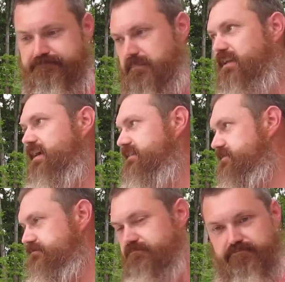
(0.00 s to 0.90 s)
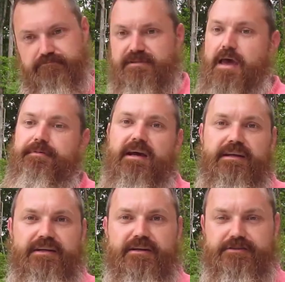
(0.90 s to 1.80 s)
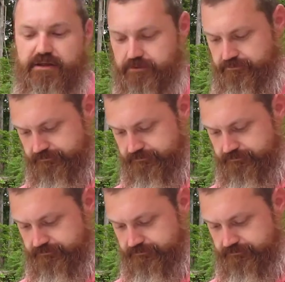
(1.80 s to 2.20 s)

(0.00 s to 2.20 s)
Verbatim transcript: my dad's tapping 80 years old.